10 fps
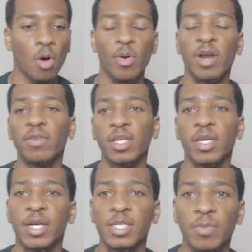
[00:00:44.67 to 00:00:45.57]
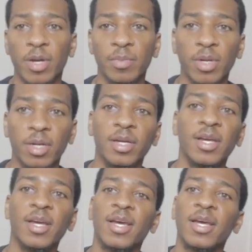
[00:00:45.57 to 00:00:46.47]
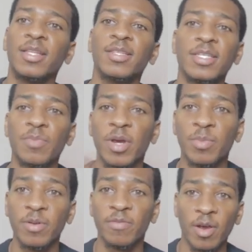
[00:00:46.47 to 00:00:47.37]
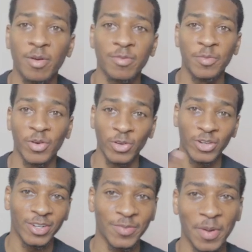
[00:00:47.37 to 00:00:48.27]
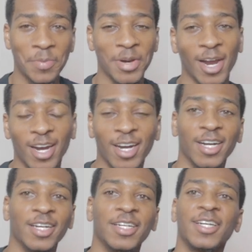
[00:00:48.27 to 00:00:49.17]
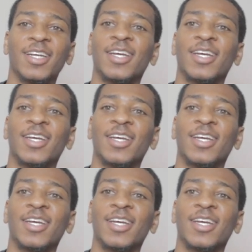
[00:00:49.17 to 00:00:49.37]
or whatever the case may be, this may be very familiar. My bed,